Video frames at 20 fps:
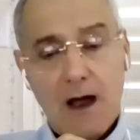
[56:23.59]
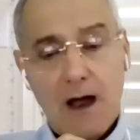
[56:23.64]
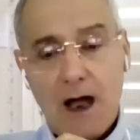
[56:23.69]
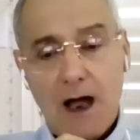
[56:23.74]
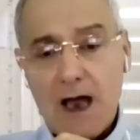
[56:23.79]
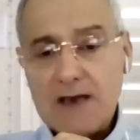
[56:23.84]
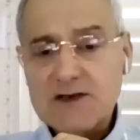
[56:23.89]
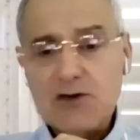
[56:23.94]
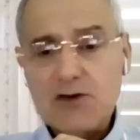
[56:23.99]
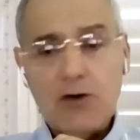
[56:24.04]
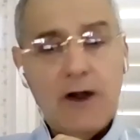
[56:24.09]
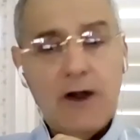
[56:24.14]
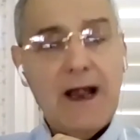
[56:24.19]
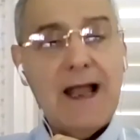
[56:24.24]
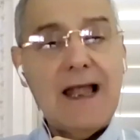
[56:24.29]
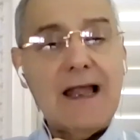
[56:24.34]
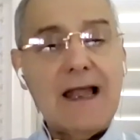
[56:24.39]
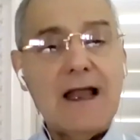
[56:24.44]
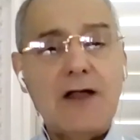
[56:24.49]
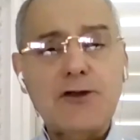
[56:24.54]
I saw a
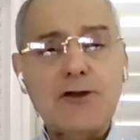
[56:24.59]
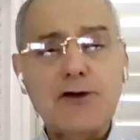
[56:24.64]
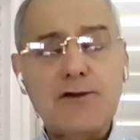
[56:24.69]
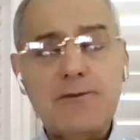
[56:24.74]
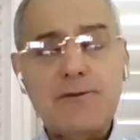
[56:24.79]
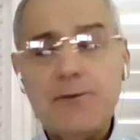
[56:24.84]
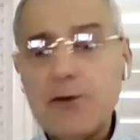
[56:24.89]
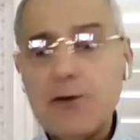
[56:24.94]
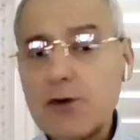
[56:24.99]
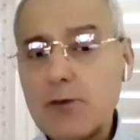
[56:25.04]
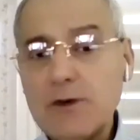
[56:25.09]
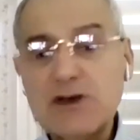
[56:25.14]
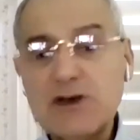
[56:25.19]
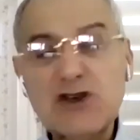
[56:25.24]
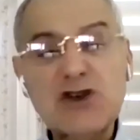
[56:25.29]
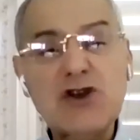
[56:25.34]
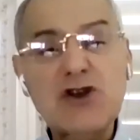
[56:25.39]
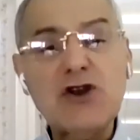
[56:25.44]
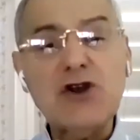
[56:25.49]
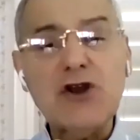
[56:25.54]
lot of books
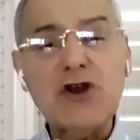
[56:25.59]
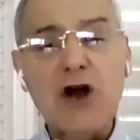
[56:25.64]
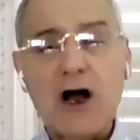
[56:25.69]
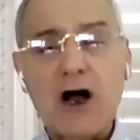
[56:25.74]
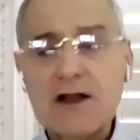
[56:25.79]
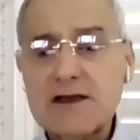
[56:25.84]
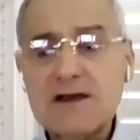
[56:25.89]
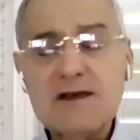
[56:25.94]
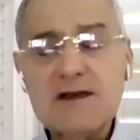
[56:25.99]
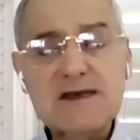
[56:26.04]
which not